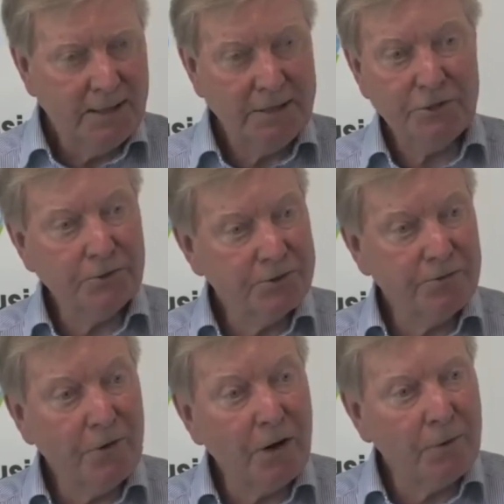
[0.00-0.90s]
And it's
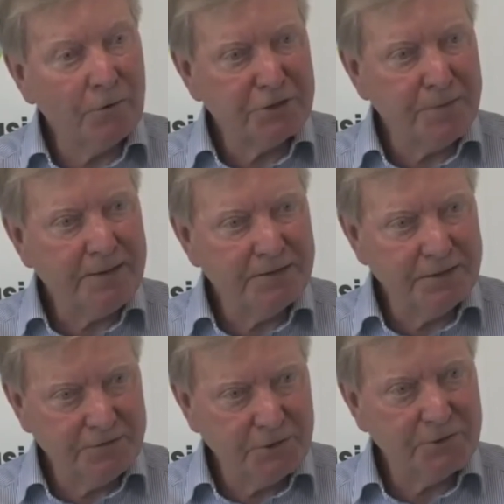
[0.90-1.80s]
also far more
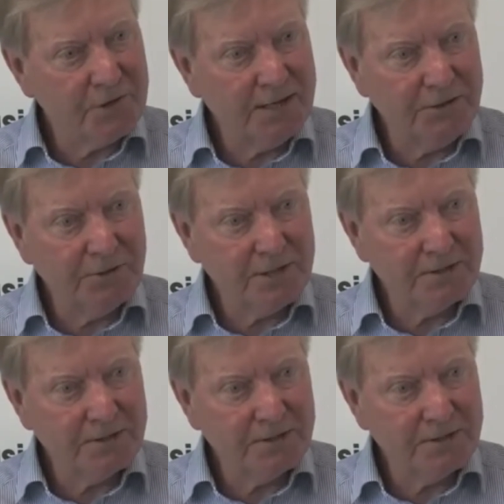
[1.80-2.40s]
expensive to attract new